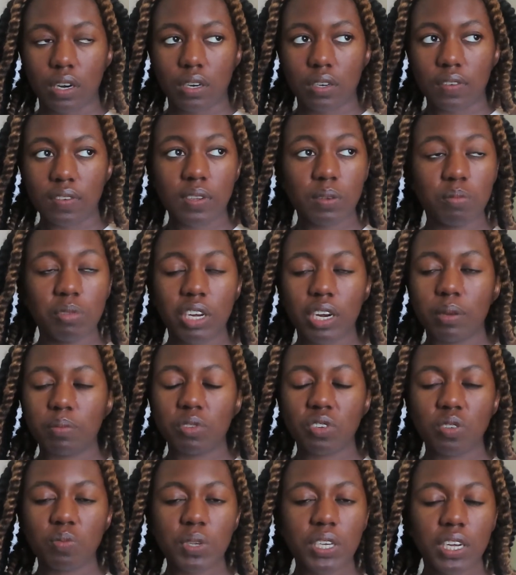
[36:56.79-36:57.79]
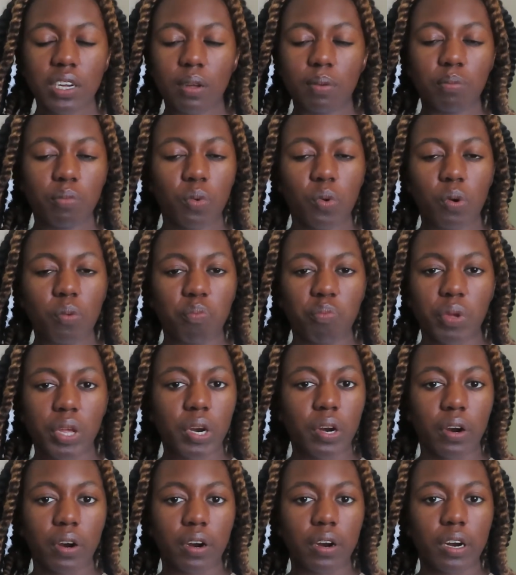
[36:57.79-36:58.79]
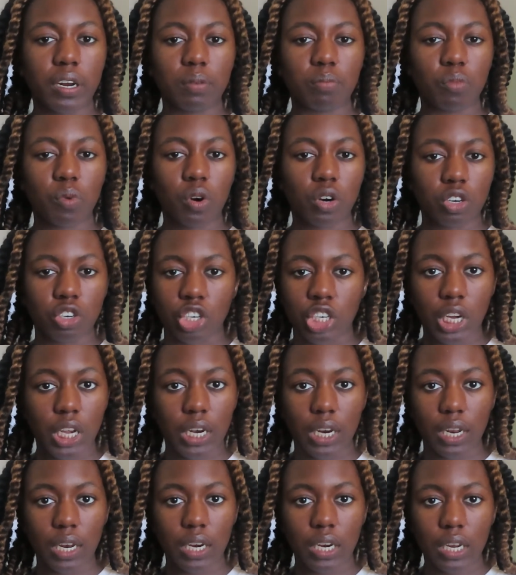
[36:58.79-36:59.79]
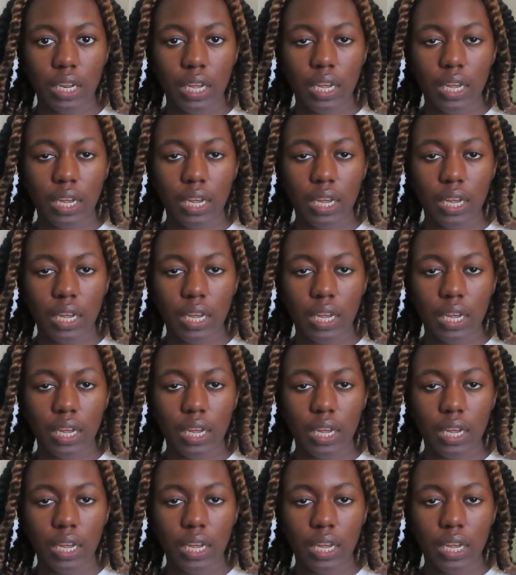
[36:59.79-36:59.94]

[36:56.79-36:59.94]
Sometimes you become more bitter and more jaded,